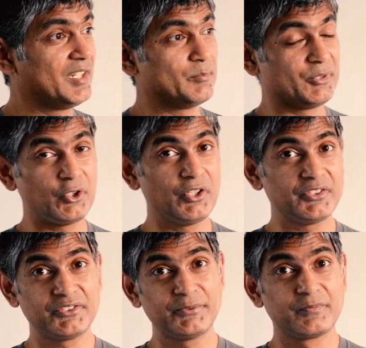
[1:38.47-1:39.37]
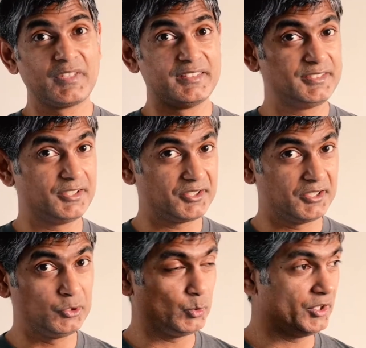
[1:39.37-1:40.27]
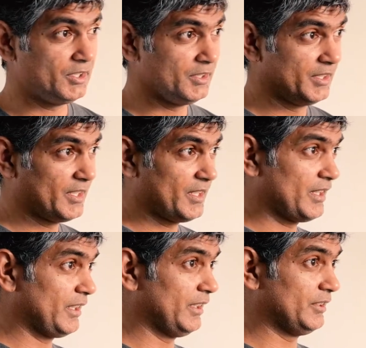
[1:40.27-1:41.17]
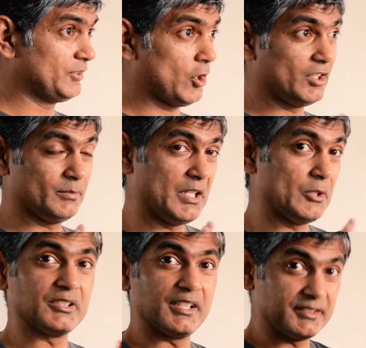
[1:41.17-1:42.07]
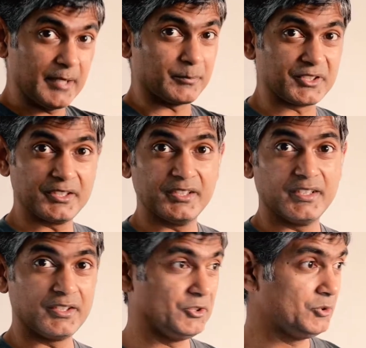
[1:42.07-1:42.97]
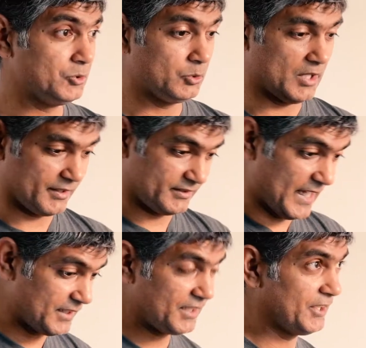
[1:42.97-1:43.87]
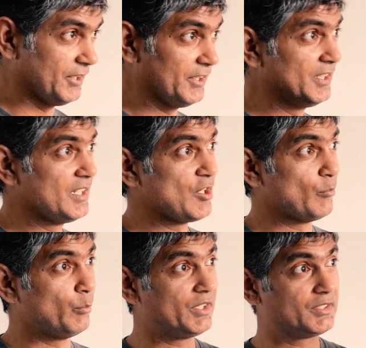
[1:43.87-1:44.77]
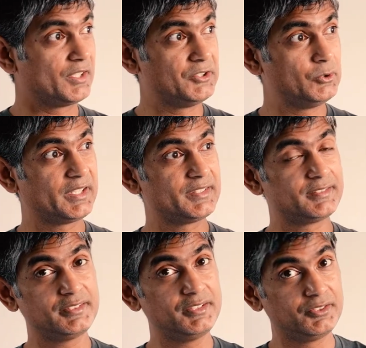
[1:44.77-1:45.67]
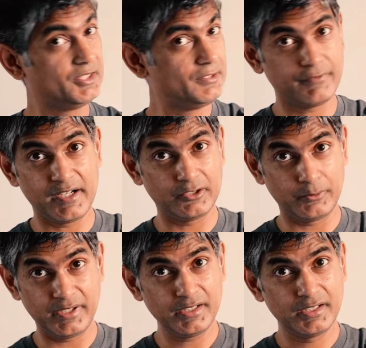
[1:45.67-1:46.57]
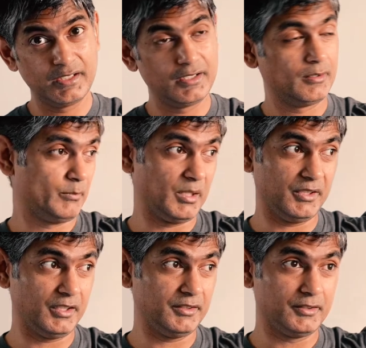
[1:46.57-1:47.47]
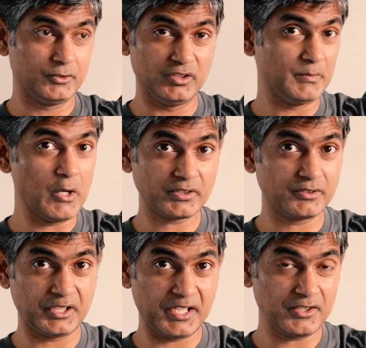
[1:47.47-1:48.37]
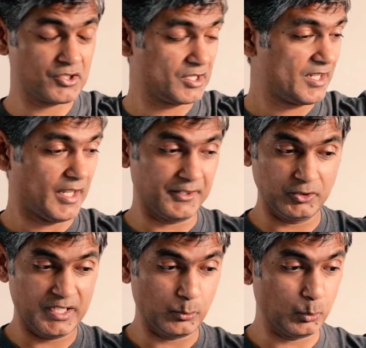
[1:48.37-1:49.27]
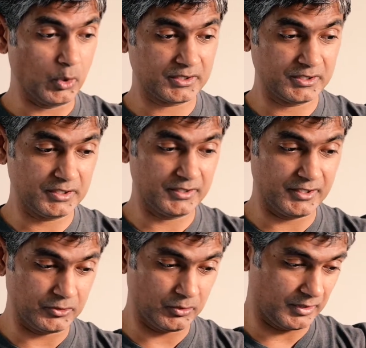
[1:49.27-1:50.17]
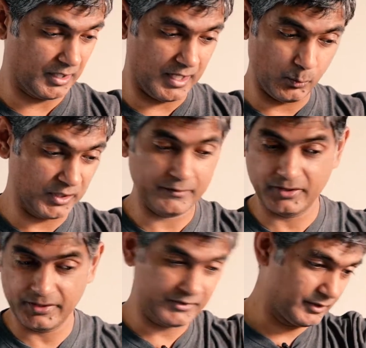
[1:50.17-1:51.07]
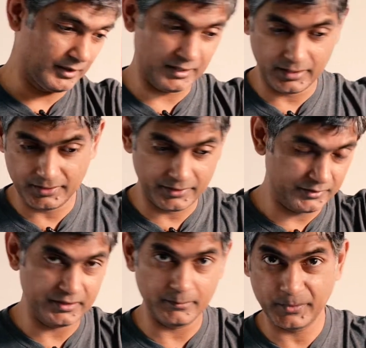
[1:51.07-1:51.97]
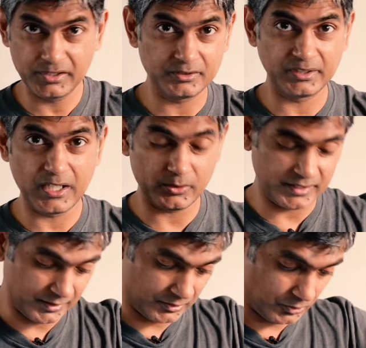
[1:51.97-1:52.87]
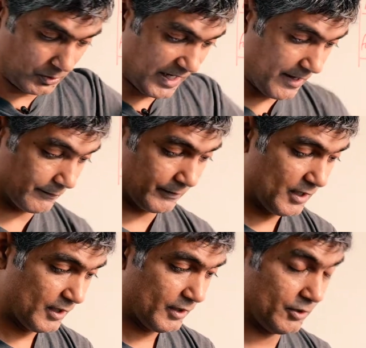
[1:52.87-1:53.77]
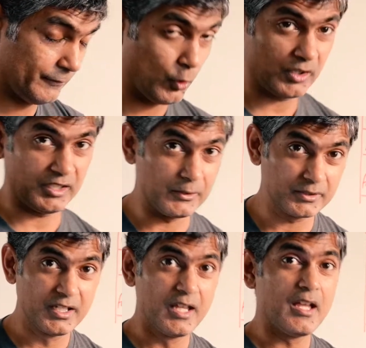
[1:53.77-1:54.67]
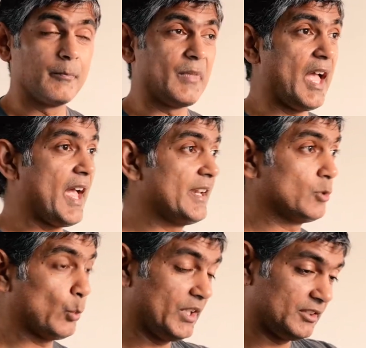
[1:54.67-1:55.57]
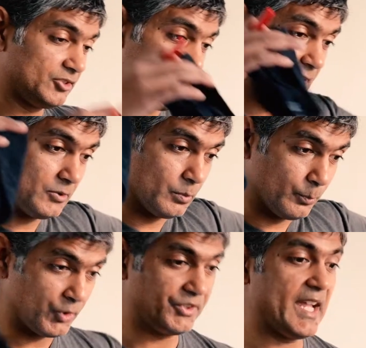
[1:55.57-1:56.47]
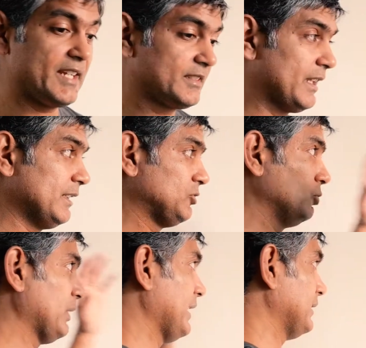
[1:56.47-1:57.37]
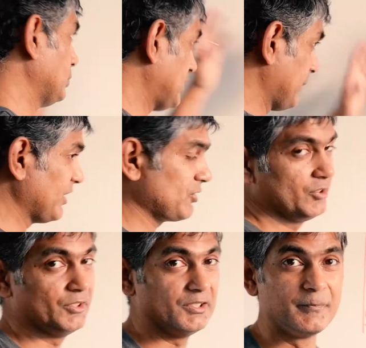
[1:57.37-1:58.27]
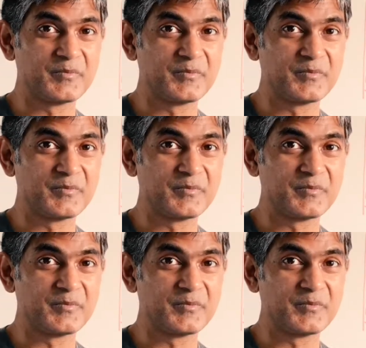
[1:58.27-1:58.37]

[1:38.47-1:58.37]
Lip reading: Because see, the real world is all about depth. You are standing here, but you can see really far away, maybe to the mountain range, and then you have water, and then you whatever it is in the middle ground, and then you have the foreground. And we are trying to put that into a 2-dimensional